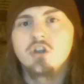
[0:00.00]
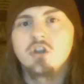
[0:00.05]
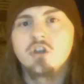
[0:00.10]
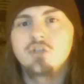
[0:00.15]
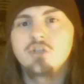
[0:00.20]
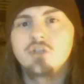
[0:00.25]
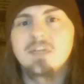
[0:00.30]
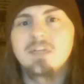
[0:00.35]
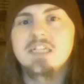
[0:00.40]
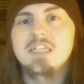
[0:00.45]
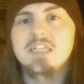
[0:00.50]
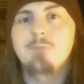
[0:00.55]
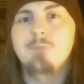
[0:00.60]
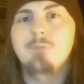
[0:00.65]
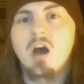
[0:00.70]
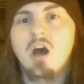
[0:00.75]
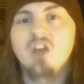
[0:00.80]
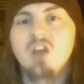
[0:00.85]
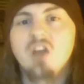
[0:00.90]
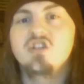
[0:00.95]
to
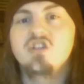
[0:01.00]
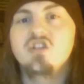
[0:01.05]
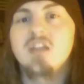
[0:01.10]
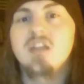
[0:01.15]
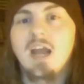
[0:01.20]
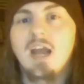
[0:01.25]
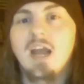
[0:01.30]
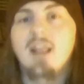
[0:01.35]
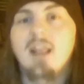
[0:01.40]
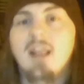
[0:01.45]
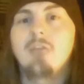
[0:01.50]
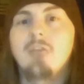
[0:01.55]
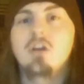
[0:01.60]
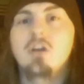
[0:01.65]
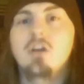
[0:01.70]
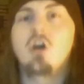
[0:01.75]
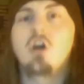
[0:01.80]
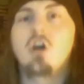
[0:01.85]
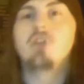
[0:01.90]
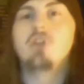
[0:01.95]
respond to 9/11
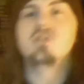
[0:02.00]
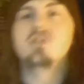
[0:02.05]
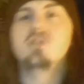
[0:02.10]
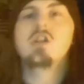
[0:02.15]
calls,